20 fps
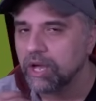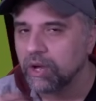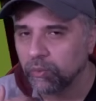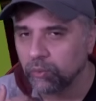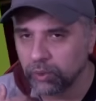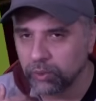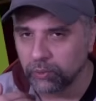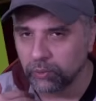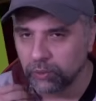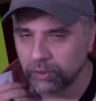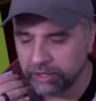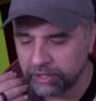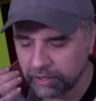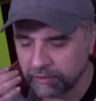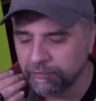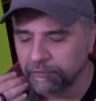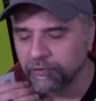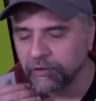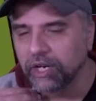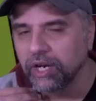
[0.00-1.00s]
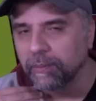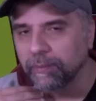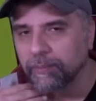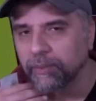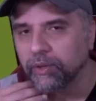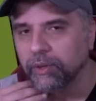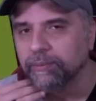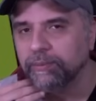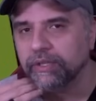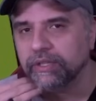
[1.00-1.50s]
Well, the fuller
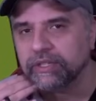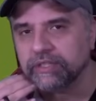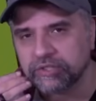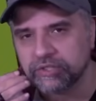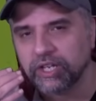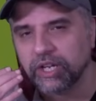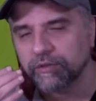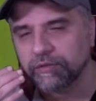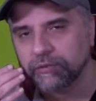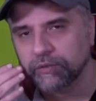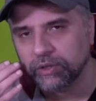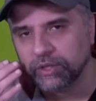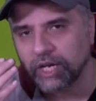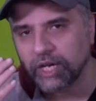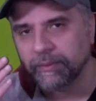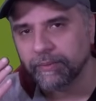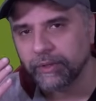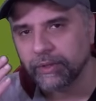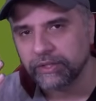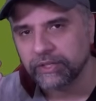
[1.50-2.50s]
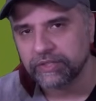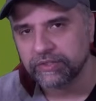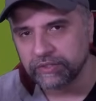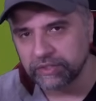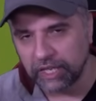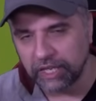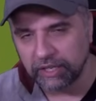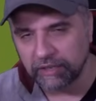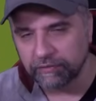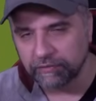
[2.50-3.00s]
Bournemouth stuff will come on
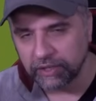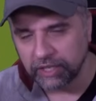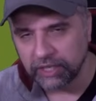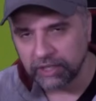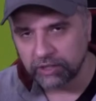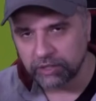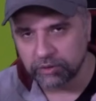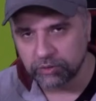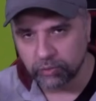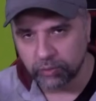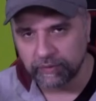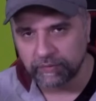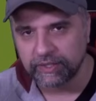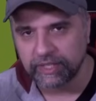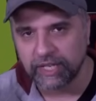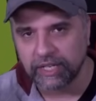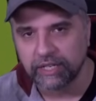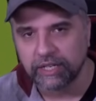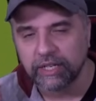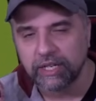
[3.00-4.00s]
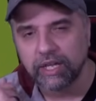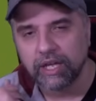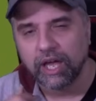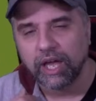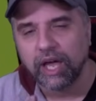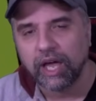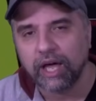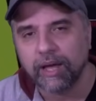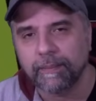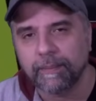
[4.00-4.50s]
this evening because we've done
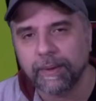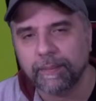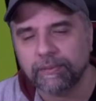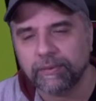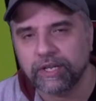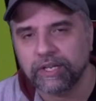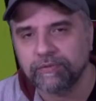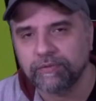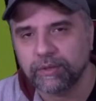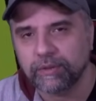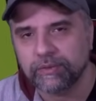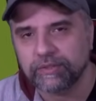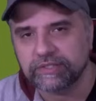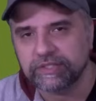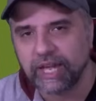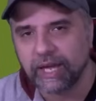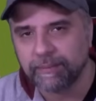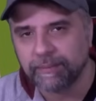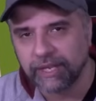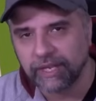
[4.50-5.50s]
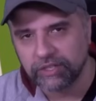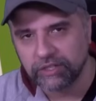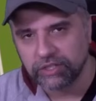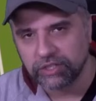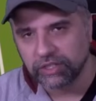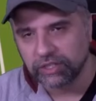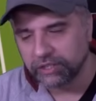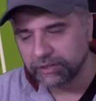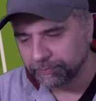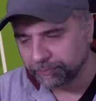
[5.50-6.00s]
a preview with Statman
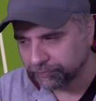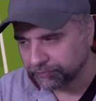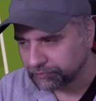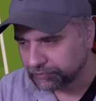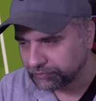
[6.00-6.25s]
John.